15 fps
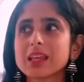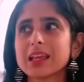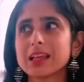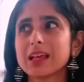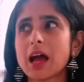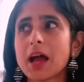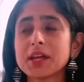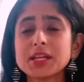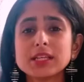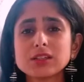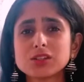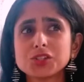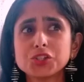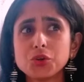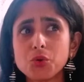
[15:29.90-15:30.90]
I
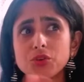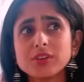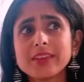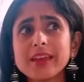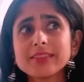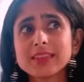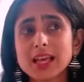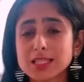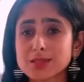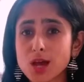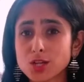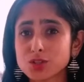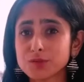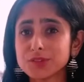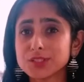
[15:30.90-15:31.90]
don't think there's
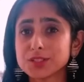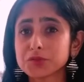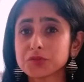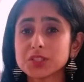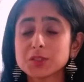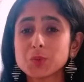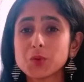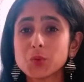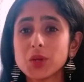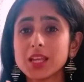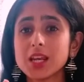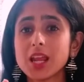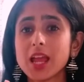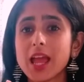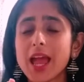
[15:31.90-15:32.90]
much of a difference
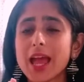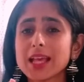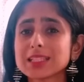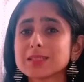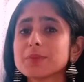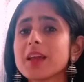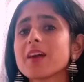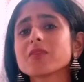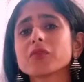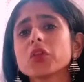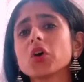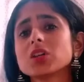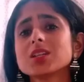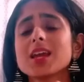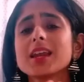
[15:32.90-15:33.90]
between SPF
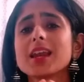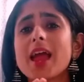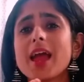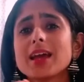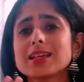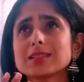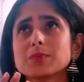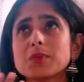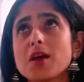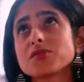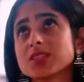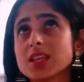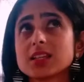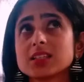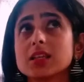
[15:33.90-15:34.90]
30 and
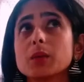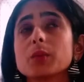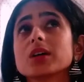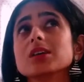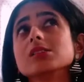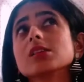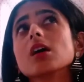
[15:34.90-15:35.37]
SPF 60 because